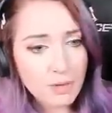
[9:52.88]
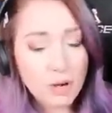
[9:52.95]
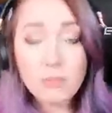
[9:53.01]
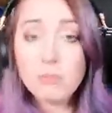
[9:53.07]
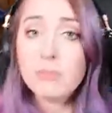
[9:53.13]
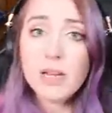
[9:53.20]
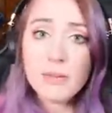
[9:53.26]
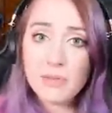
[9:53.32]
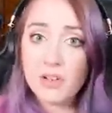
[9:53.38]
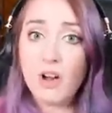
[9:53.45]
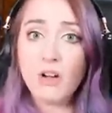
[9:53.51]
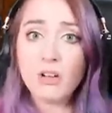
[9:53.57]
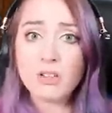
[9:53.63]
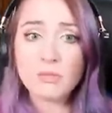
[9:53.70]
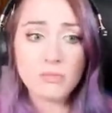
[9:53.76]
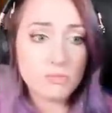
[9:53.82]
Oh, maybe
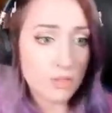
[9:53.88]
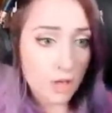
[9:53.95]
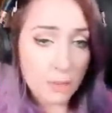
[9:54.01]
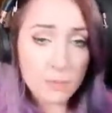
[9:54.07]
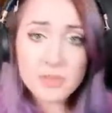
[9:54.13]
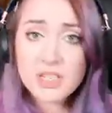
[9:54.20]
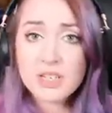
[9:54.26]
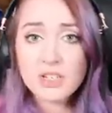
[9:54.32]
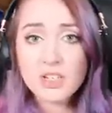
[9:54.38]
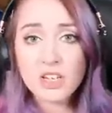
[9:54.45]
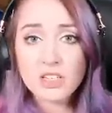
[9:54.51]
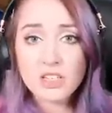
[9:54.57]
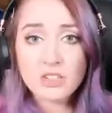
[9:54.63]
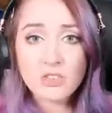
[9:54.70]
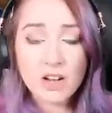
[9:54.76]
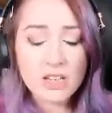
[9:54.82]
not. The opposite of
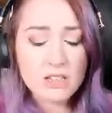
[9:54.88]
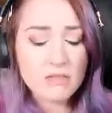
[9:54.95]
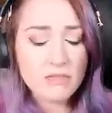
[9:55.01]
Jesus Christ, in